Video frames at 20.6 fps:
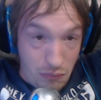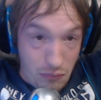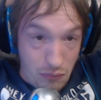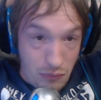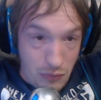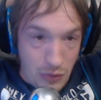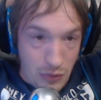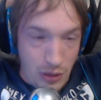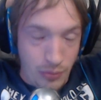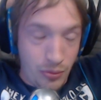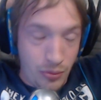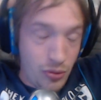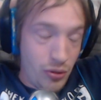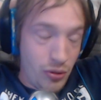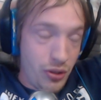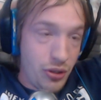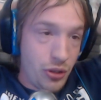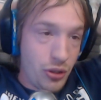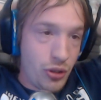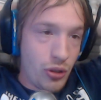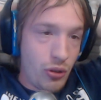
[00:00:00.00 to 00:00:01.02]
I'm going
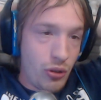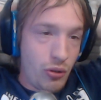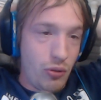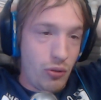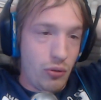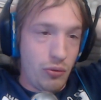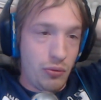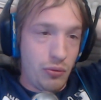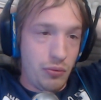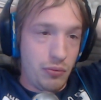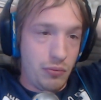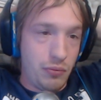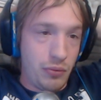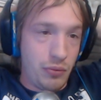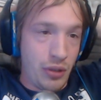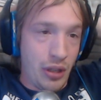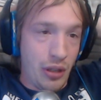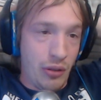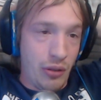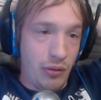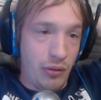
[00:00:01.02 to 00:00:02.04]
to go
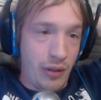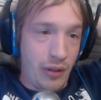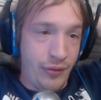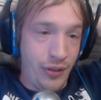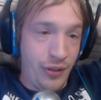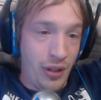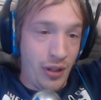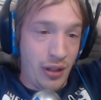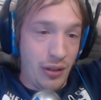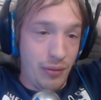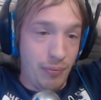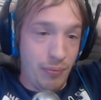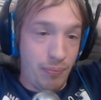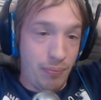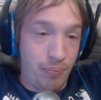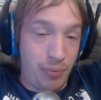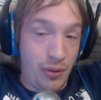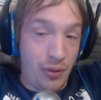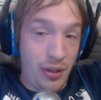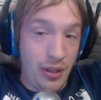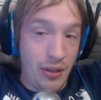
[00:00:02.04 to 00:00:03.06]
now. I've got
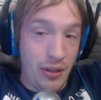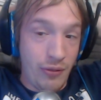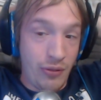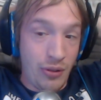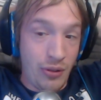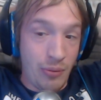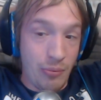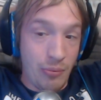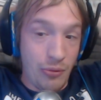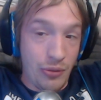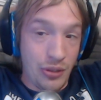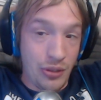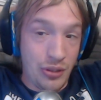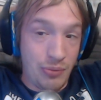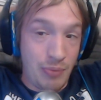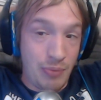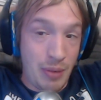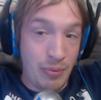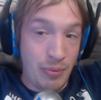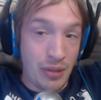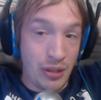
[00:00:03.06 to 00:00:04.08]
plenty of other movies.
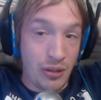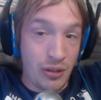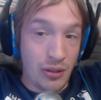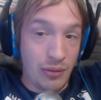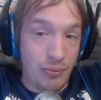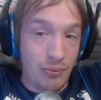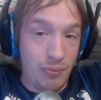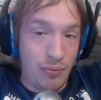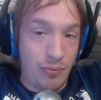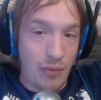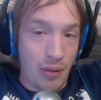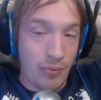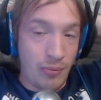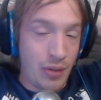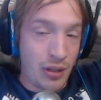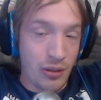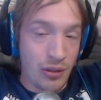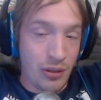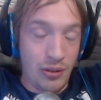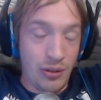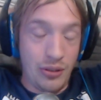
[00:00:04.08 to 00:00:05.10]
Maybe I could. I'm
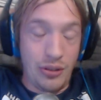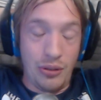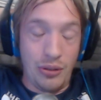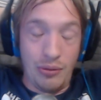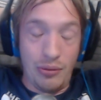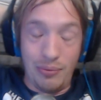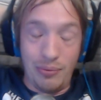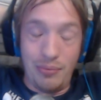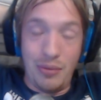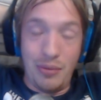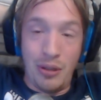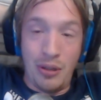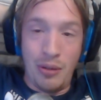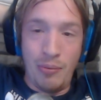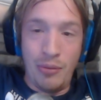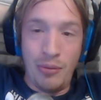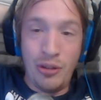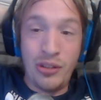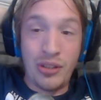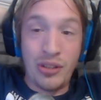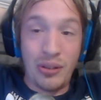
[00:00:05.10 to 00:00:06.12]
not going to.
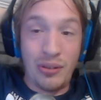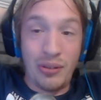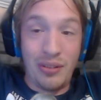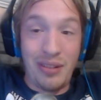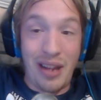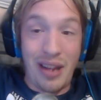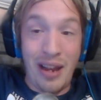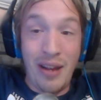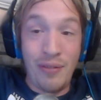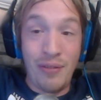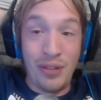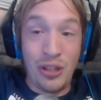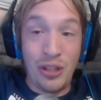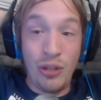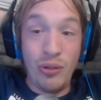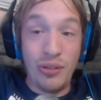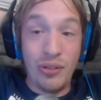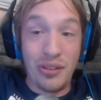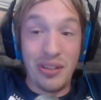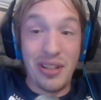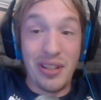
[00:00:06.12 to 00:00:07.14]
I have a
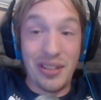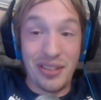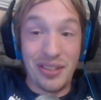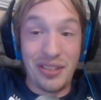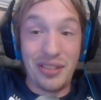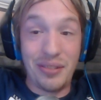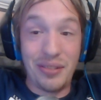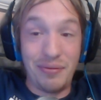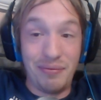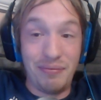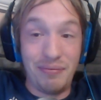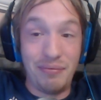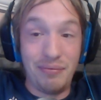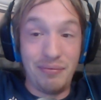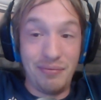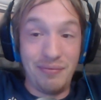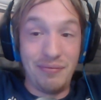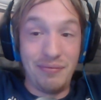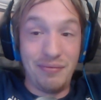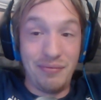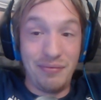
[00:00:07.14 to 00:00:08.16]
huge list.
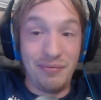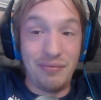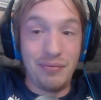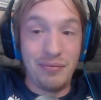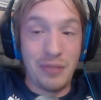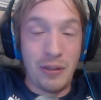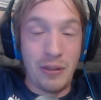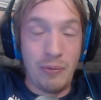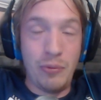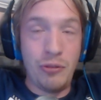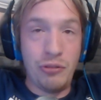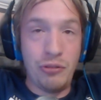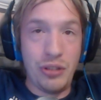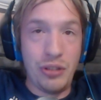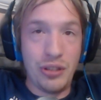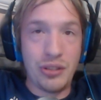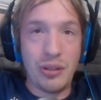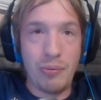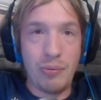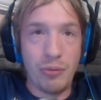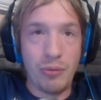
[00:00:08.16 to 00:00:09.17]
of
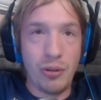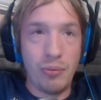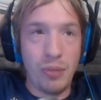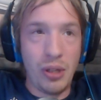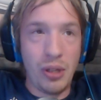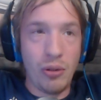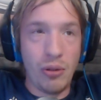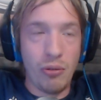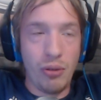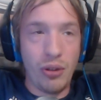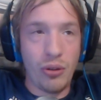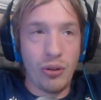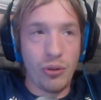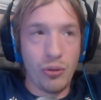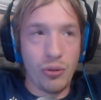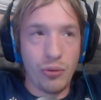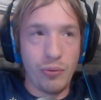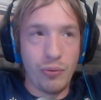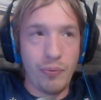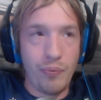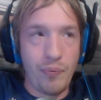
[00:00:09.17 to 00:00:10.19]
movies I'm going to be going
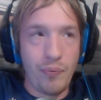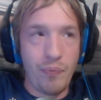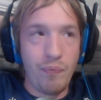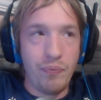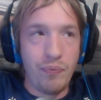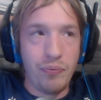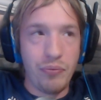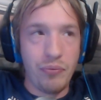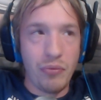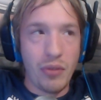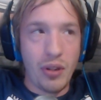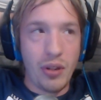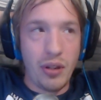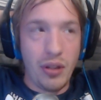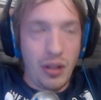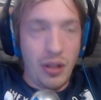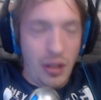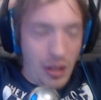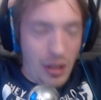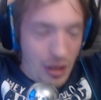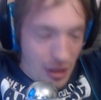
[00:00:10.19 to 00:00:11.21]
through.
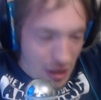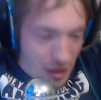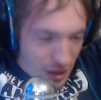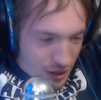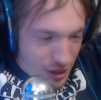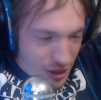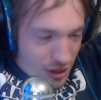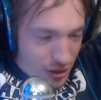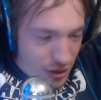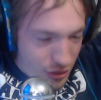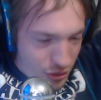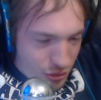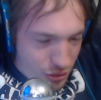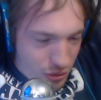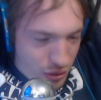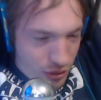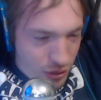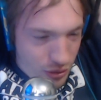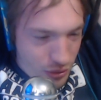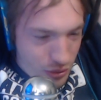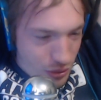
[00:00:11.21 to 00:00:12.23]
I need to do
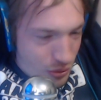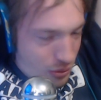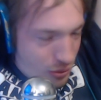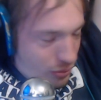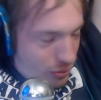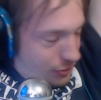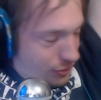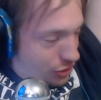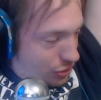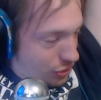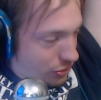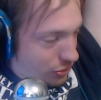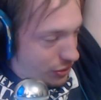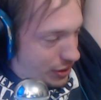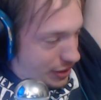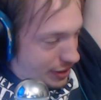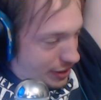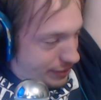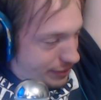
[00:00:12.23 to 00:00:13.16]
Enola Holmes already.